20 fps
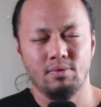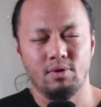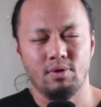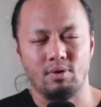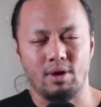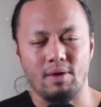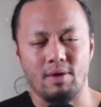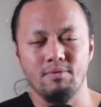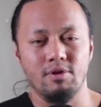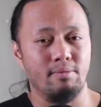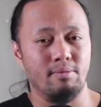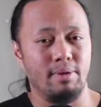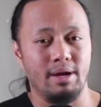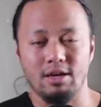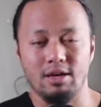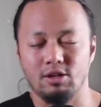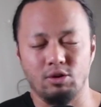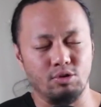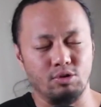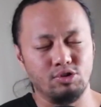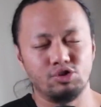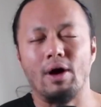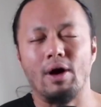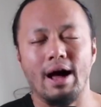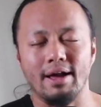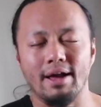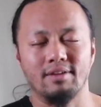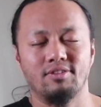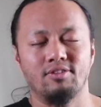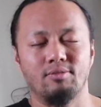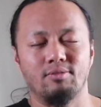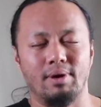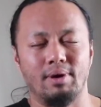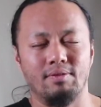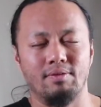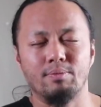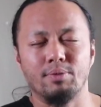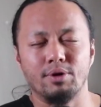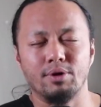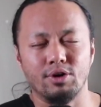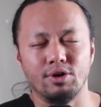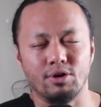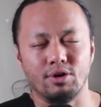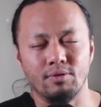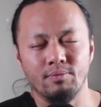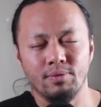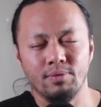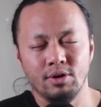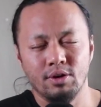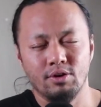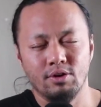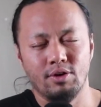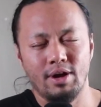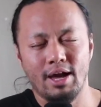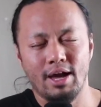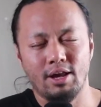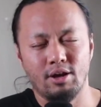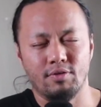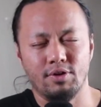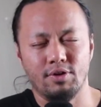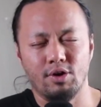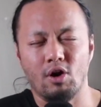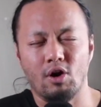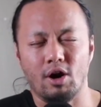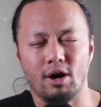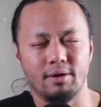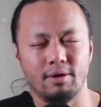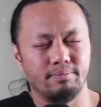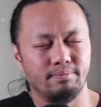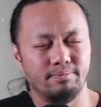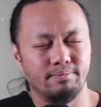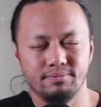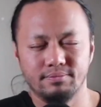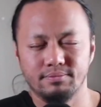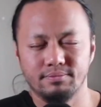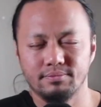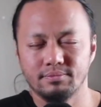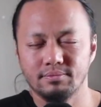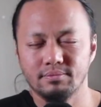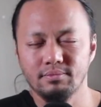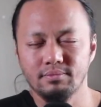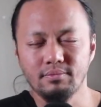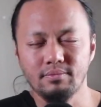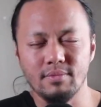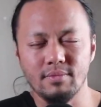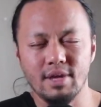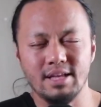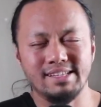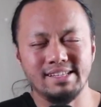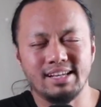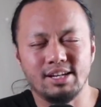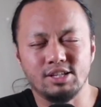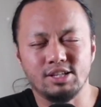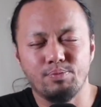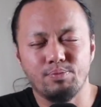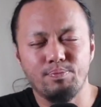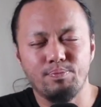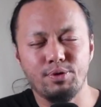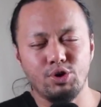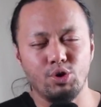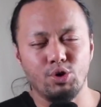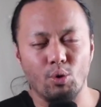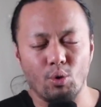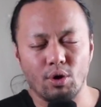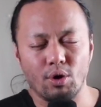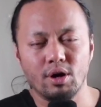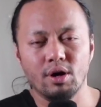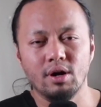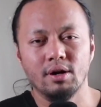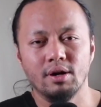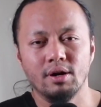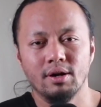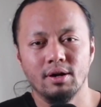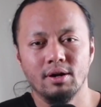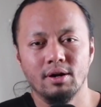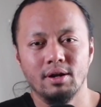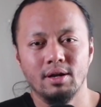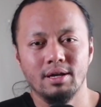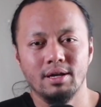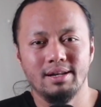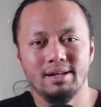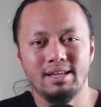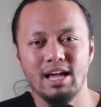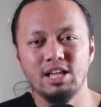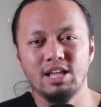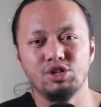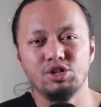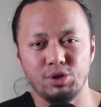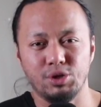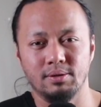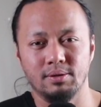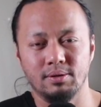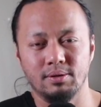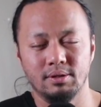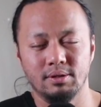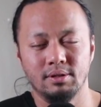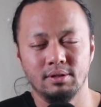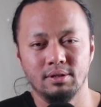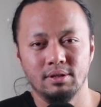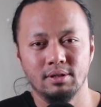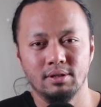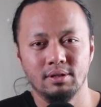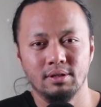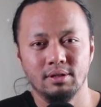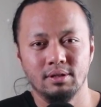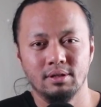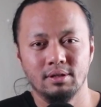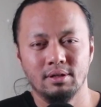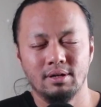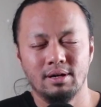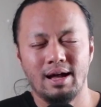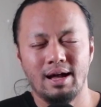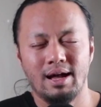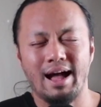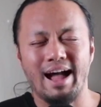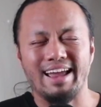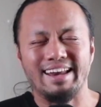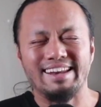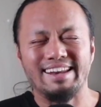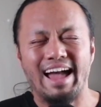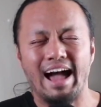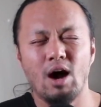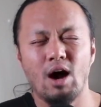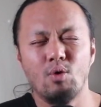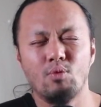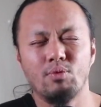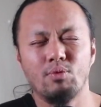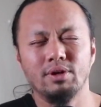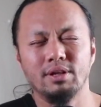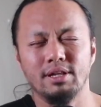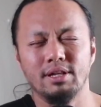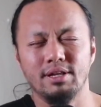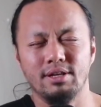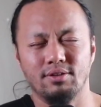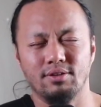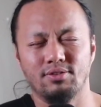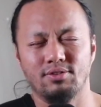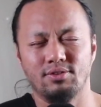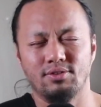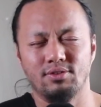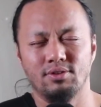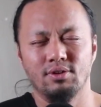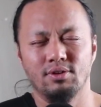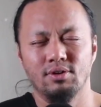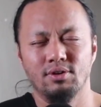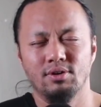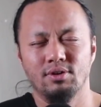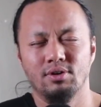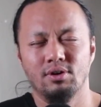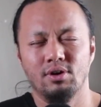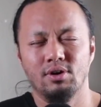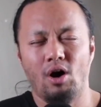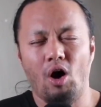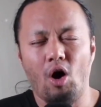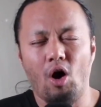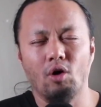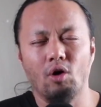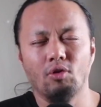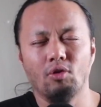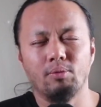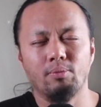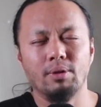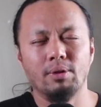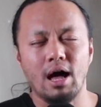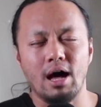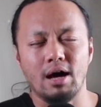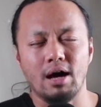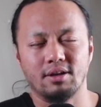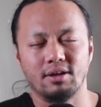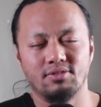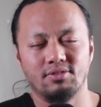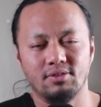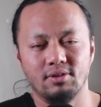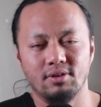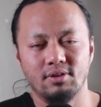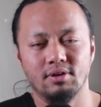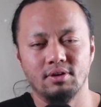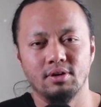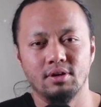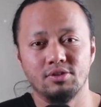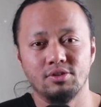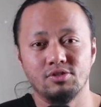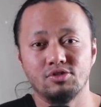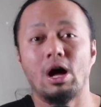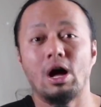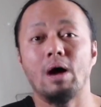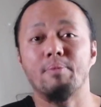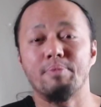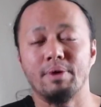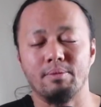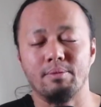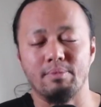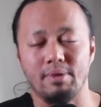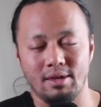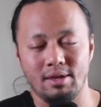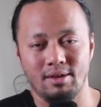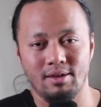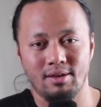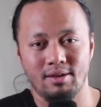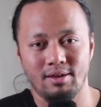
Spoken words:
Okay? You might close your eyes. You might even put your hand over your heart and set this pure intention. I now release all the blocks stopping me